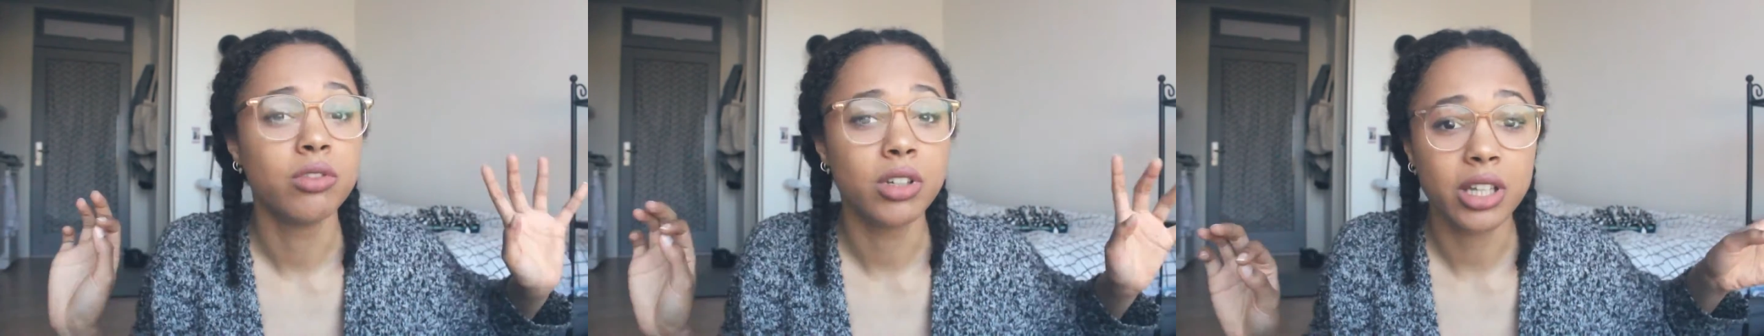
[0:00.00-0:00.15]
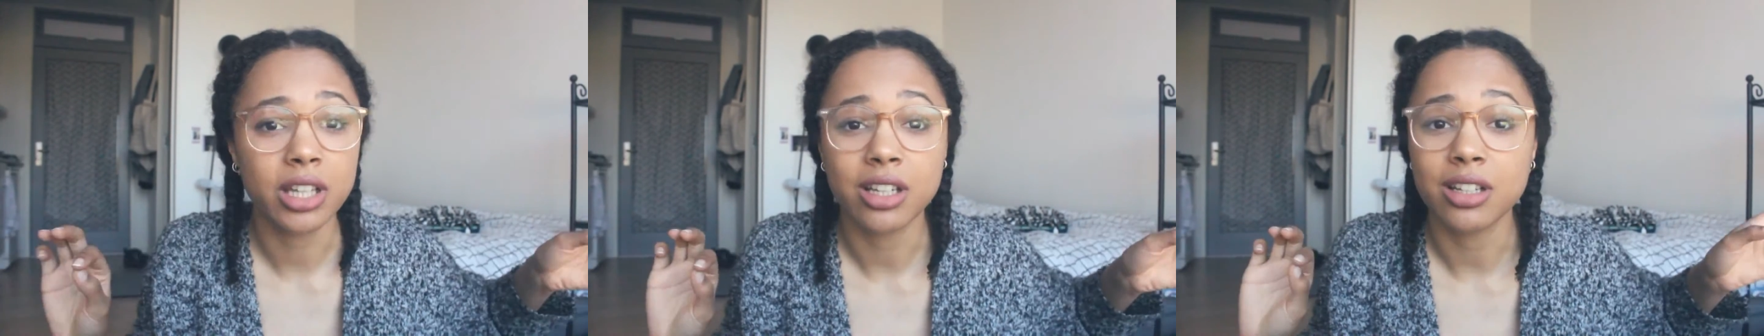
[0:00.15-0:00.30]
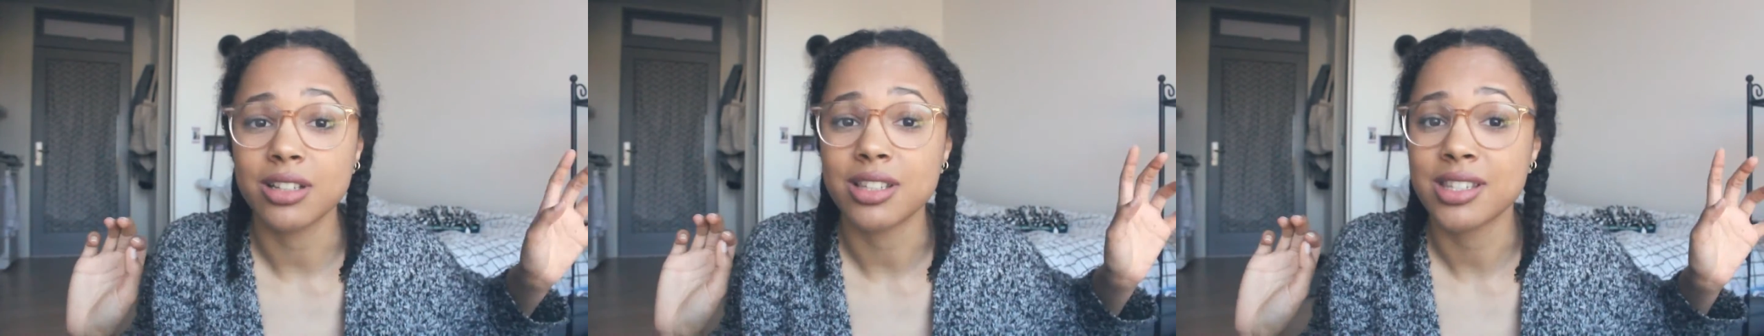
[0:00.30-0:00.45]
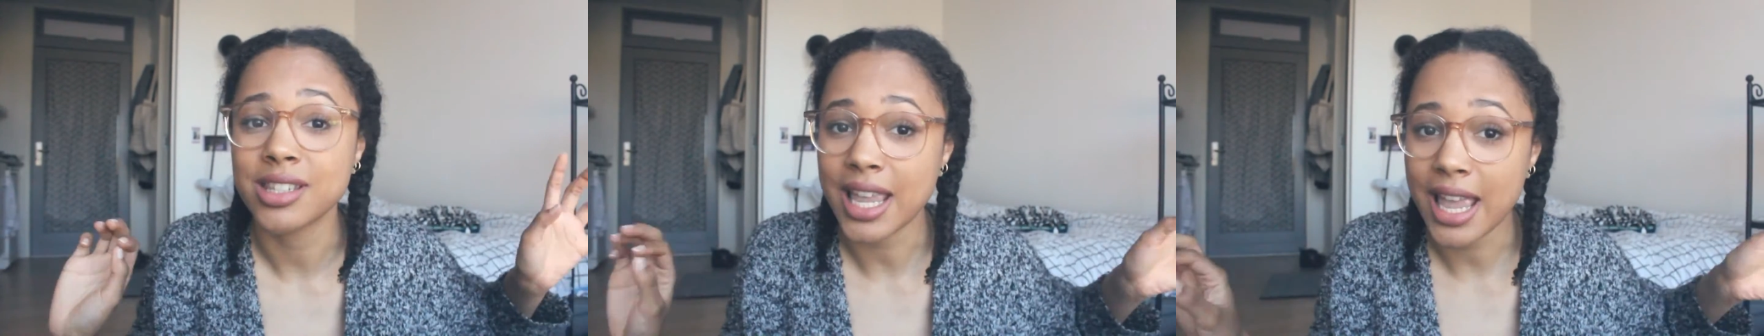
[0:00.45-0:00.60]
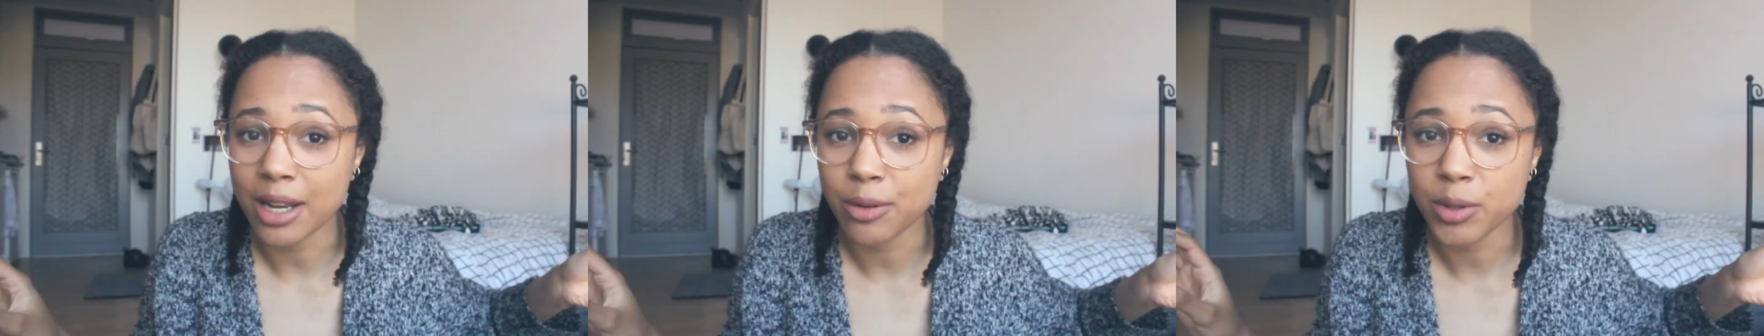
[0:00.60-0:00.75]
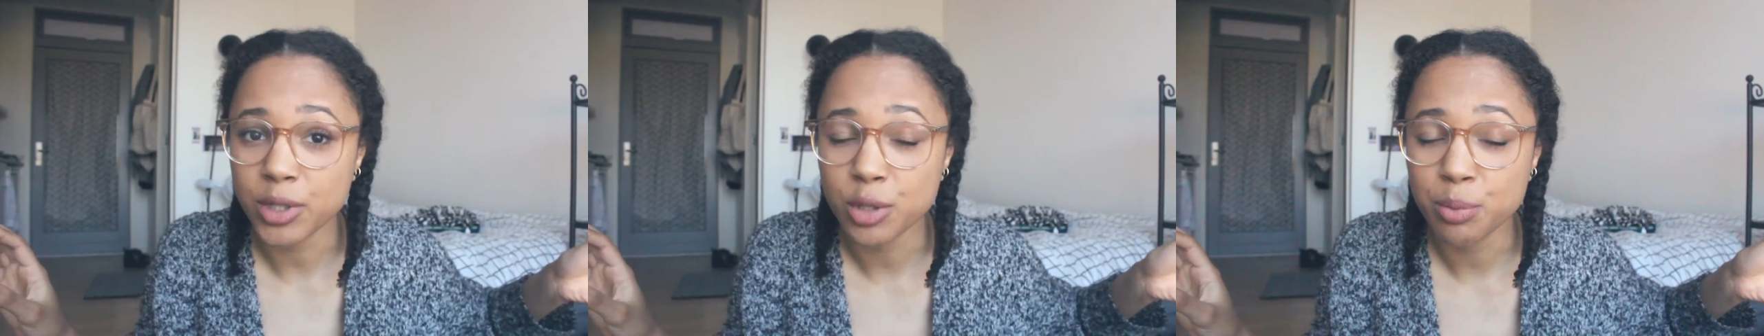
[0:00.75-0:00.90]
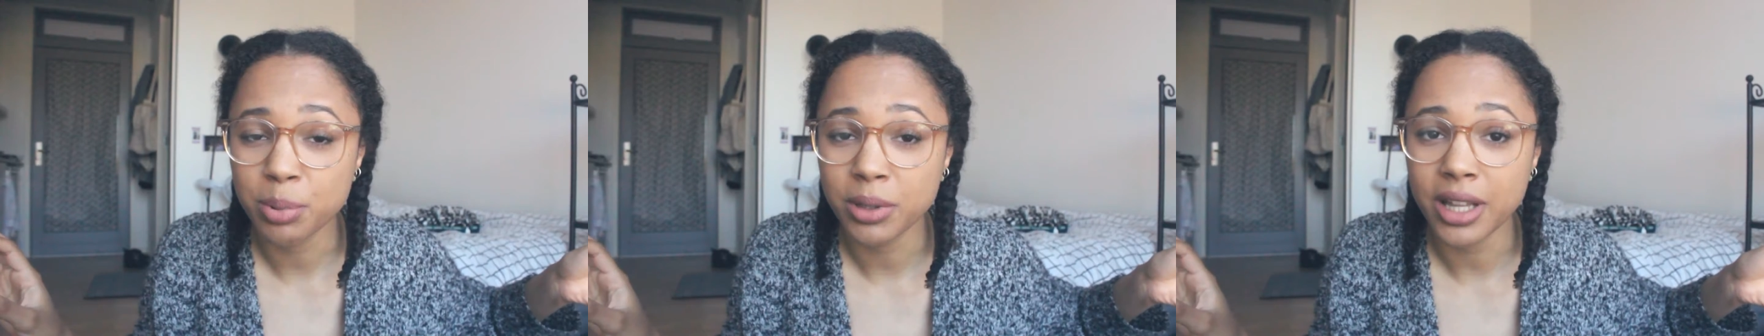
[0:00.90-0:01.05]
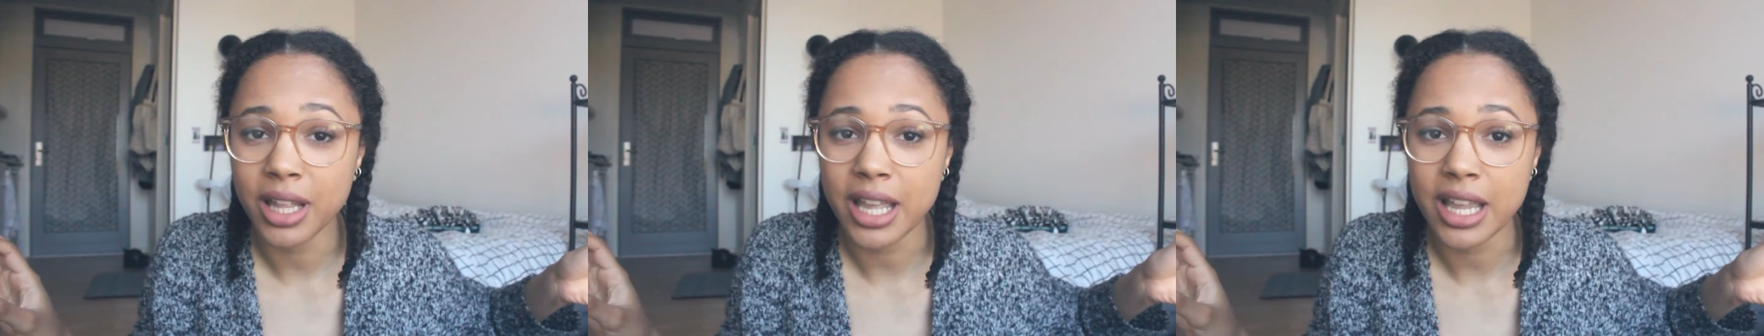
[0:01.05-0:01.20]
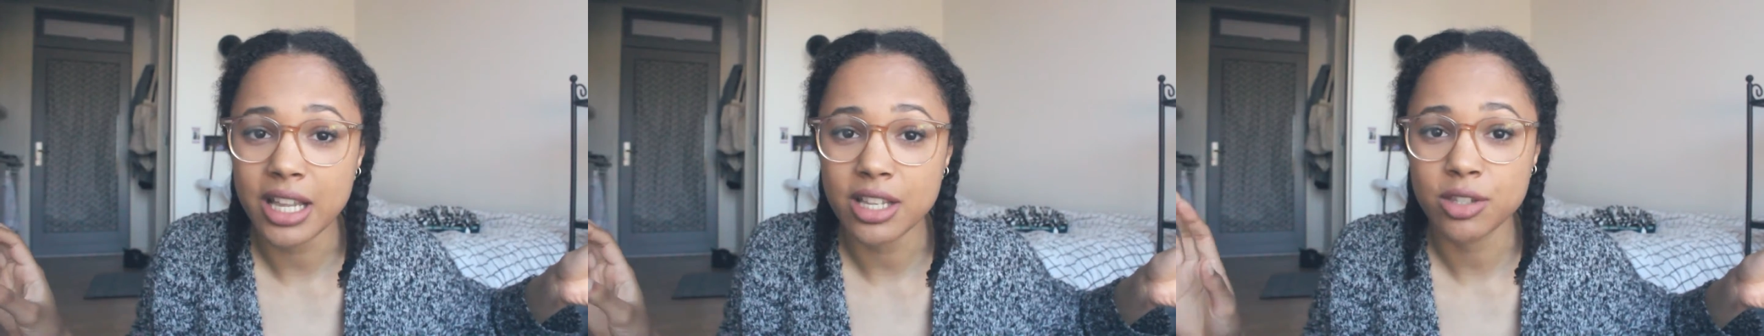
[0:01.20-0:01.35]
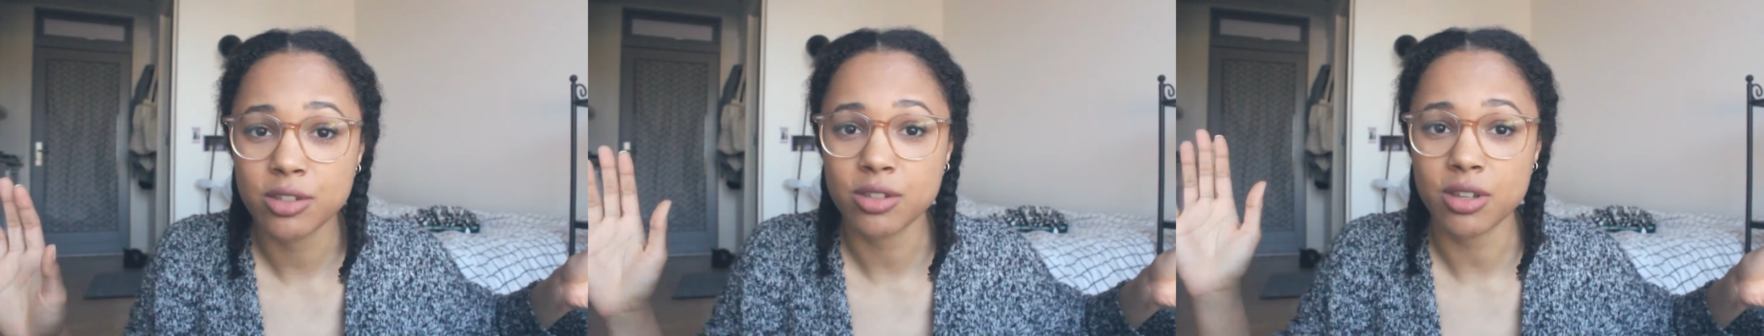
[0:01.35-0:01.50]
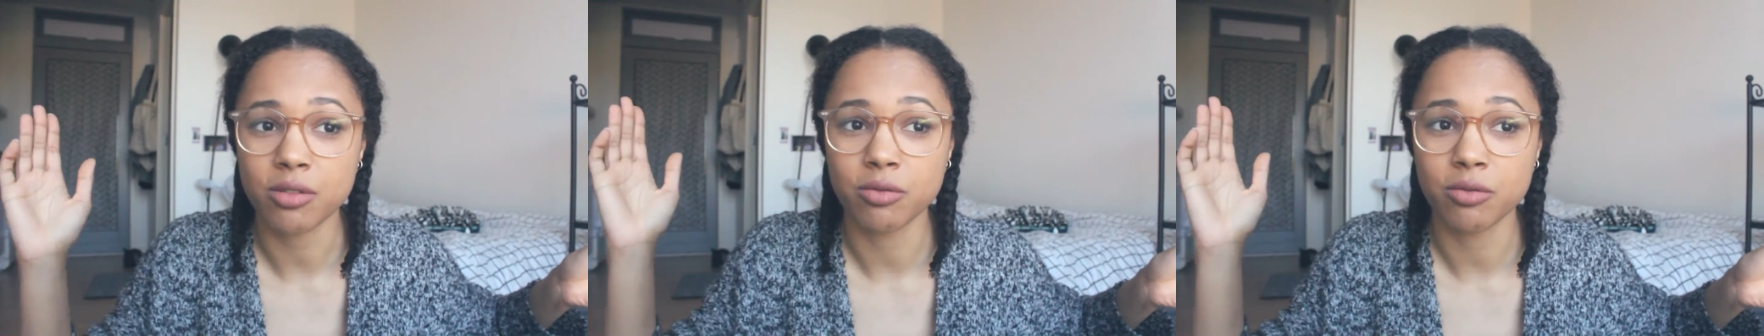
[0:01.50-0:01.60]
Really good sandwich place